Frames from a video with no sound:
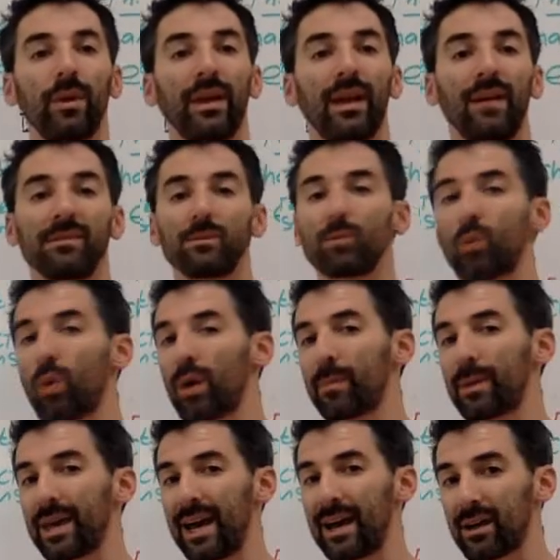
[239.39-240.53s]
We can have some quantum
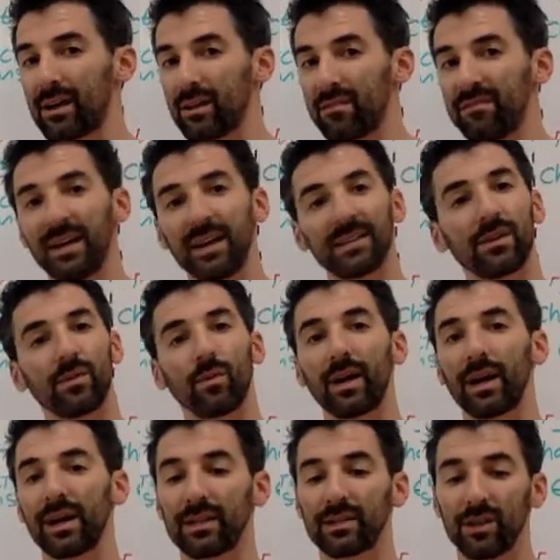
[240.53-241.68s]
mechanical effects, and we're
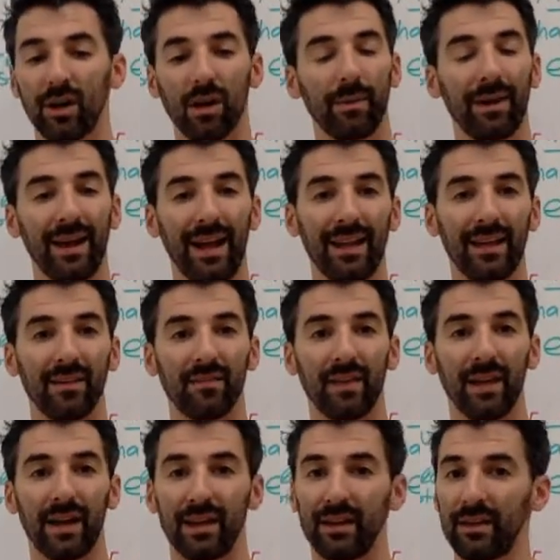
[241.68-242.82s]
not going to talk about any of
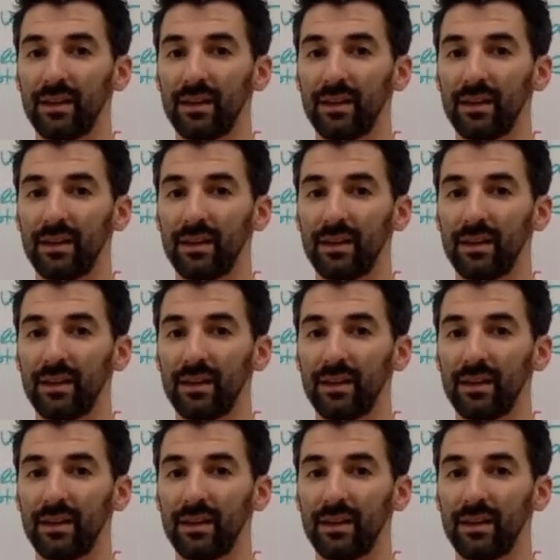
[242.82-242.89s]
that